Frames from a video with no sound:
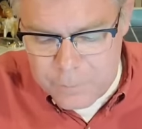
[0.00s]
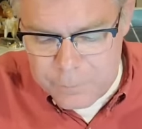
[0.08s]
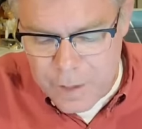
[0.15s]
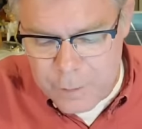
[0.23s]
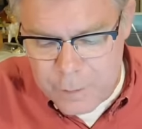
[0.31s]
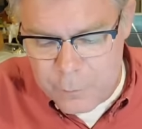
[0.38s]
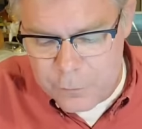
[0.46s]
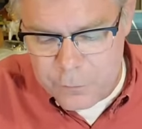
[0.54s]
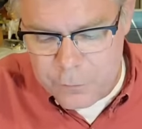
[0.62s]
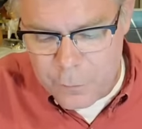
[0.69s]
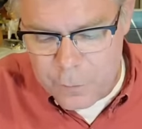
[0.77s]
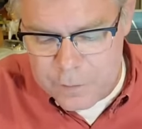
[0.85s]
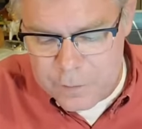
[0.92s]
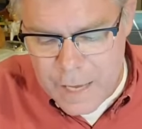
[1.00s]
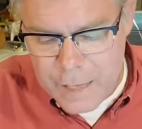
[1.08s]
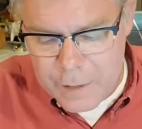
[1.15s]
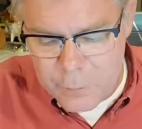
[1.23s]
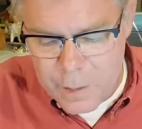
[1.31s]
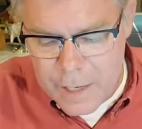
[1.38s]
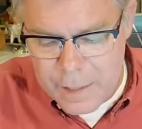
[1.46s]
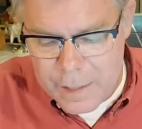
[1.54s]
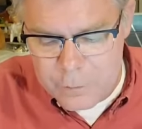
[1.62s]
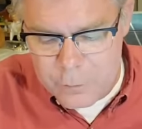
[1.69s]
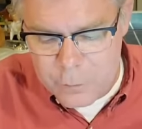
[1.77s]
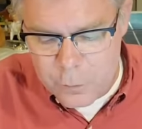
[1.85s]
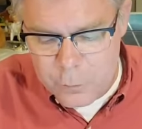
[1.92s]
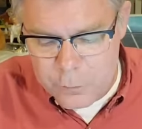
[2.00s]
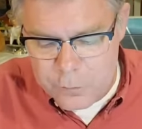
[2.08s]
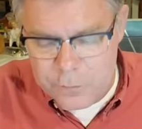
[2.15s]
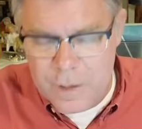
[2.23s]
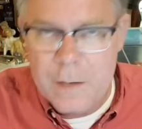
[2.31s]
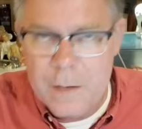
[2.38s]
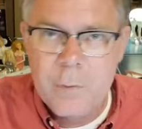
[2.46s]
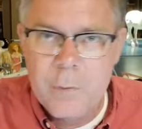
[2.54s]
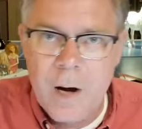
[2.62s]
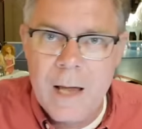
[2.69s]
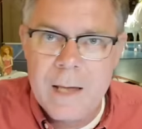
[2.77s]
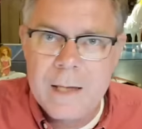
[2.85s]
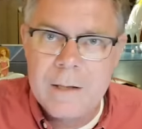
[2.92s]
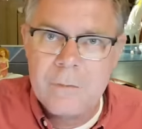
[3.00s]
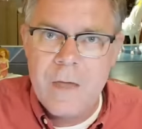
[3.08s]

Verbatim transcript: That was for Doc Ride, Goose, and Brian.